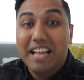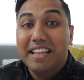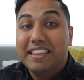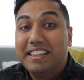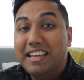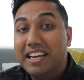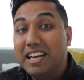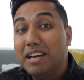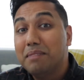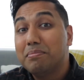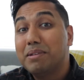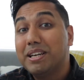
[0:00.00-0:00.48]

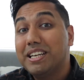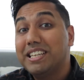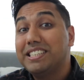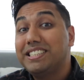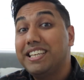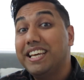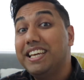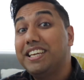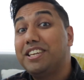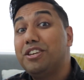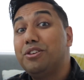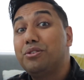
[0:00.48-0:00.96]
Then I'm going to
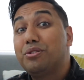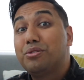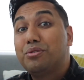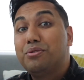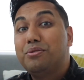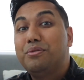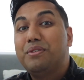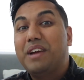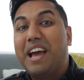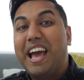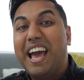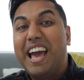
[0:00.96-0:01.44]
take you
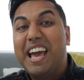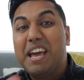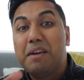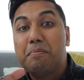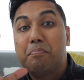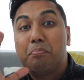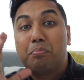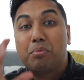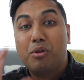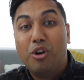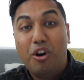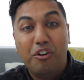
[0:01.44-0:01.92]
through a
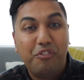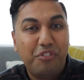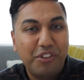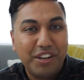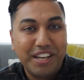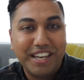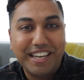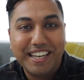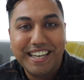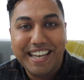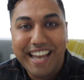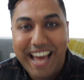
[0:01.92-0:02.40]

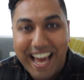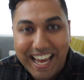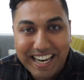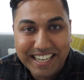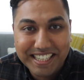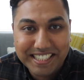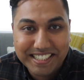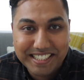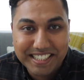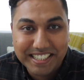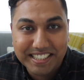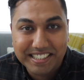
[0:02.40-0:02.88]
profit
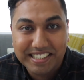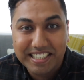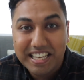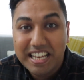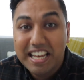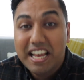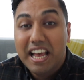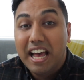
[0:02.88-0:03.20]
analysis,